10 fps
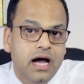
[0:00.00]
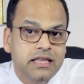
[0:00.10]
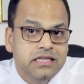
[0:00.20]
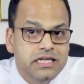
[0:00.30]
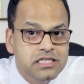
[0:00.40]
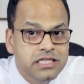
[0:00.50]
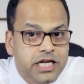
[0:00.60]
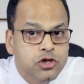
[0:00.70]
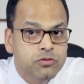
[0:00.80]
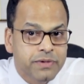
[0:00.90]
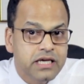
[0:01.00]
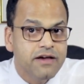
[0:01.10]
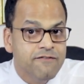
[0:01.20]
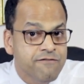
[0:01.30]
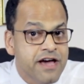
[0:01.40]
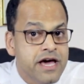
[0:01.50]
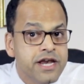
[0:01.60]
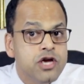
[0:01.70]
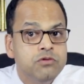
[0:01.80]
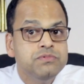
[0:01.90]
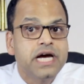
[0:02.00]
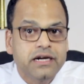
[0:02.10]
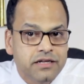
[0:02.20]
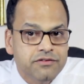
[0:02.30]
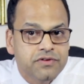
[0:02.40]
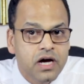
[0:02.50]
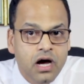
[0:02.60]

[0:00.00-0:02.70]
and these need to be very objective.